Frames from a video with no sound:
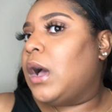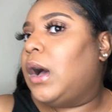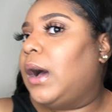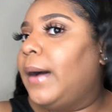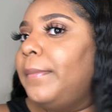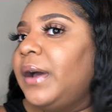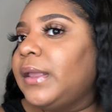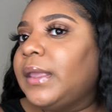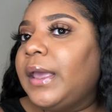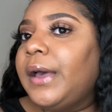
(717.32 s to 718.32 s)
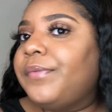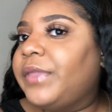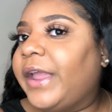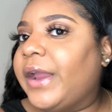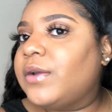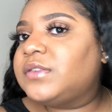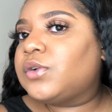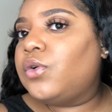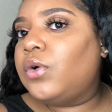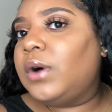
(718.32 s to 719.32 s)
but yeah, the hair is
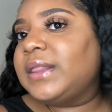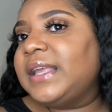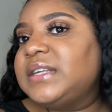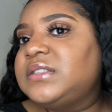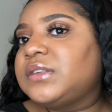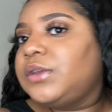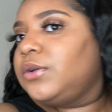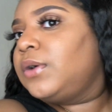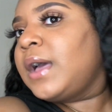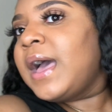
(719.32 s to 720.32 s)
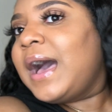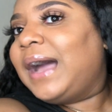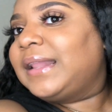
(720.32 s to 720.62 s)
cool. I think it's cute. I